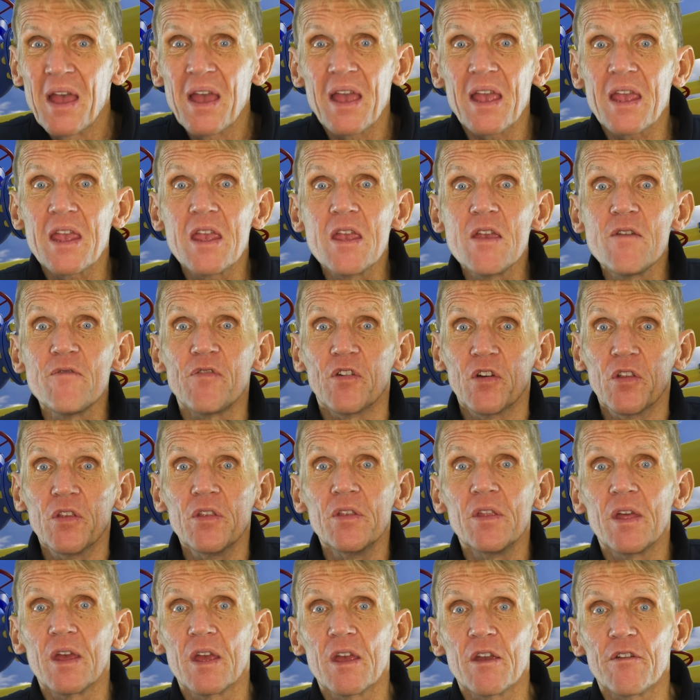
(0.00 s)

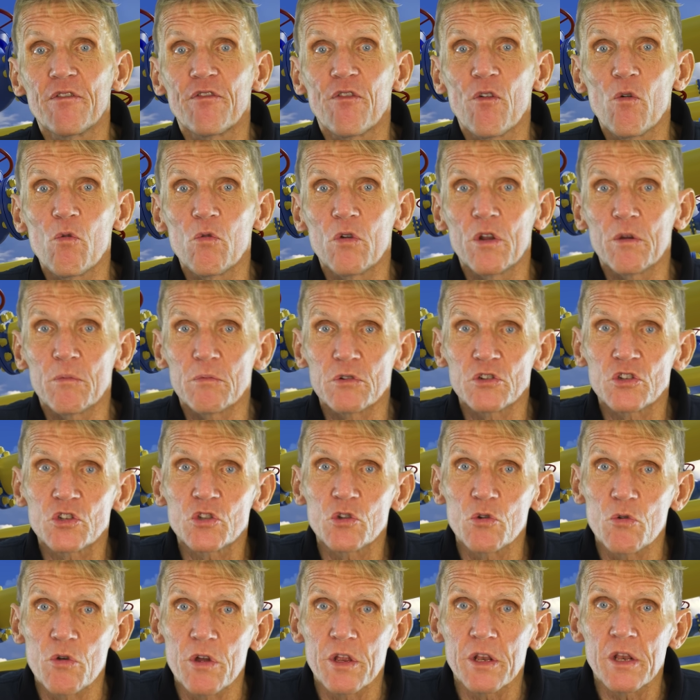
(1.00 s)
even if all it was
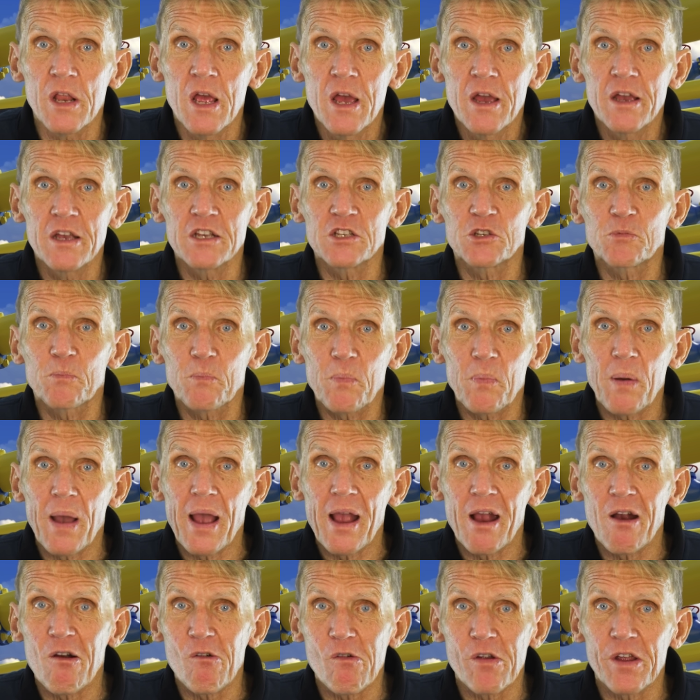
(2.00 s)
doing is
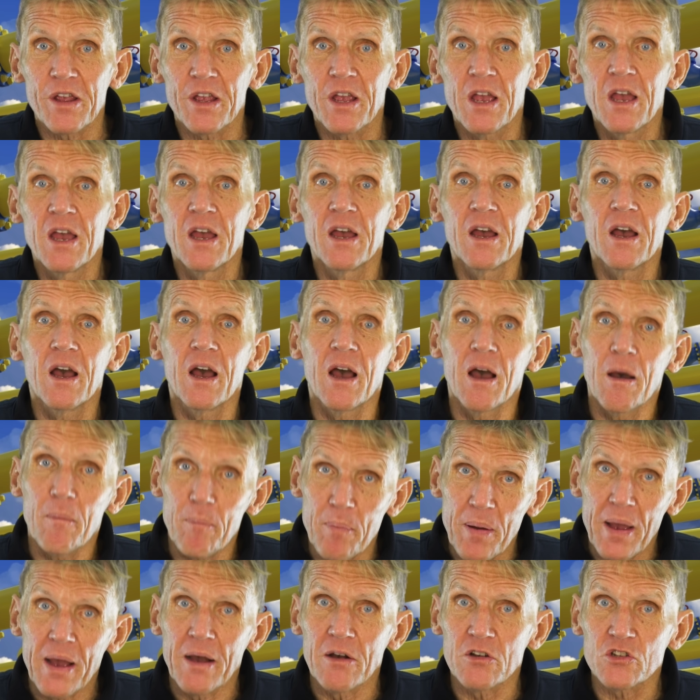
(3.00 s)
powering a
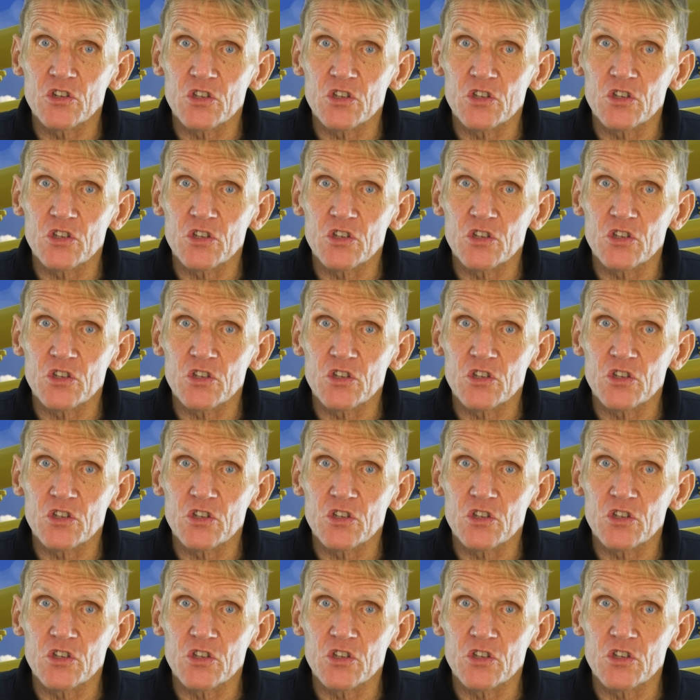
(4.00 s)
power